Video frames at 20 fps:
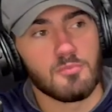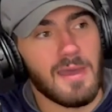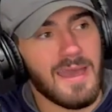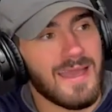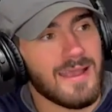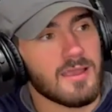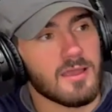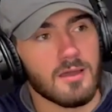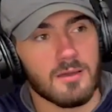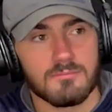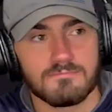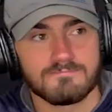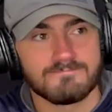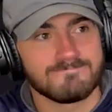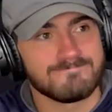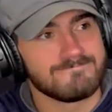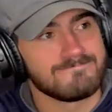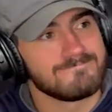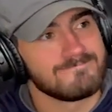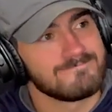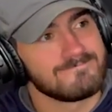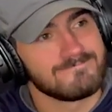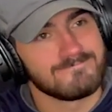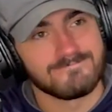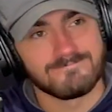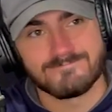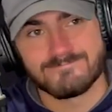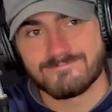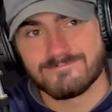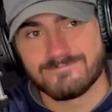backup.
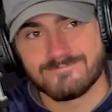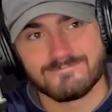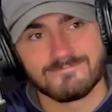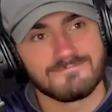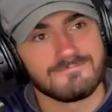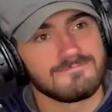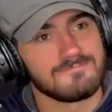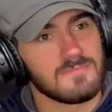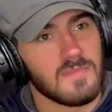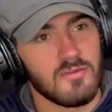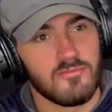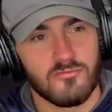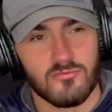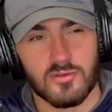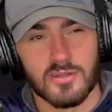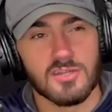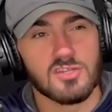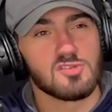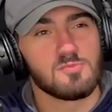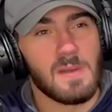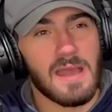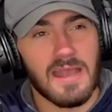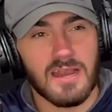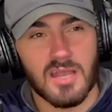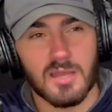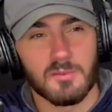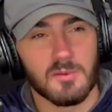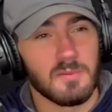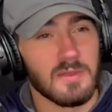A fringe backup would